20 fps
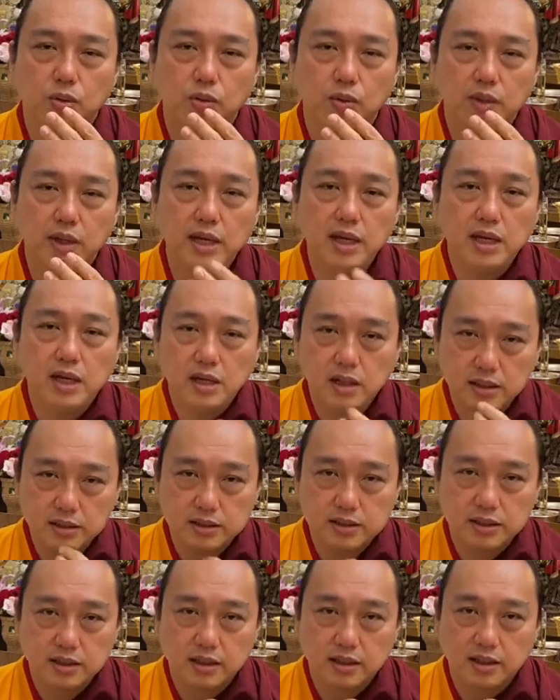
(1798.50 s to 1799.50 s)

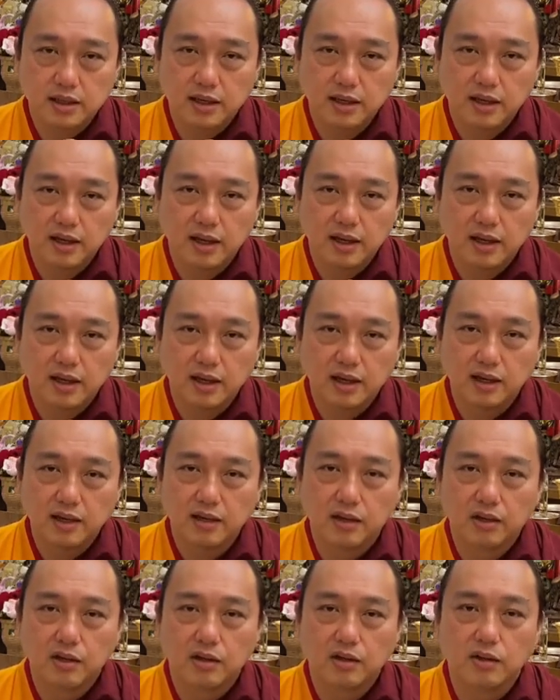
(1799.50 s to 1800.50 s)
eat,
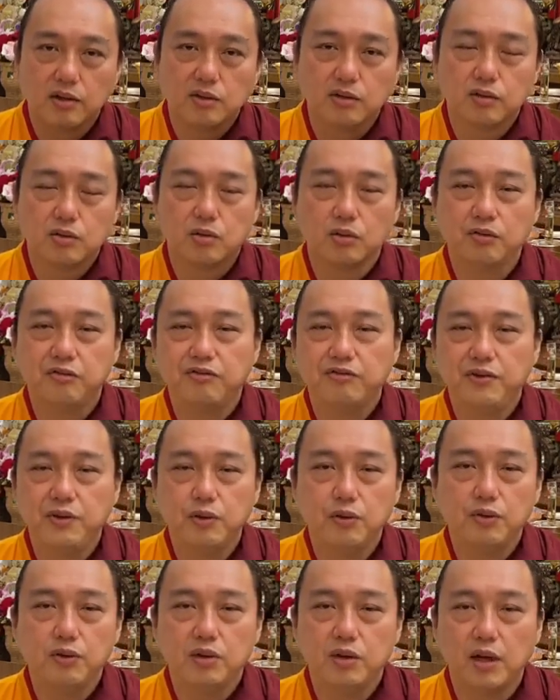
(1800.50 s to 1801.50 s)
to
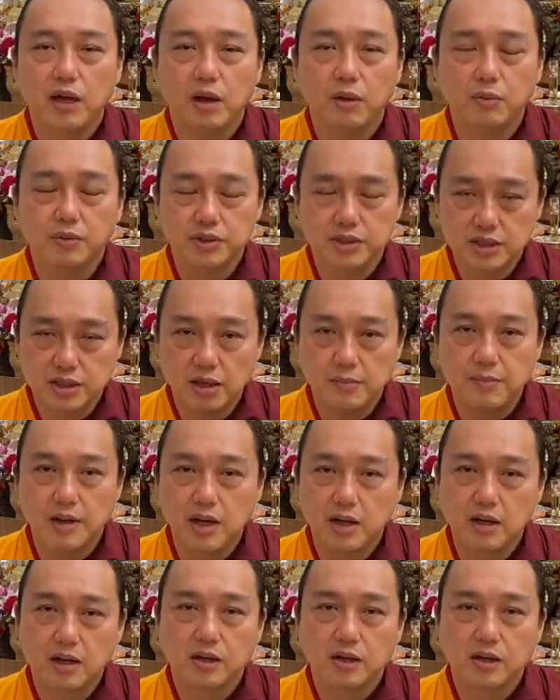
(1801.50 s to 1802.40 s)
fill our stomach,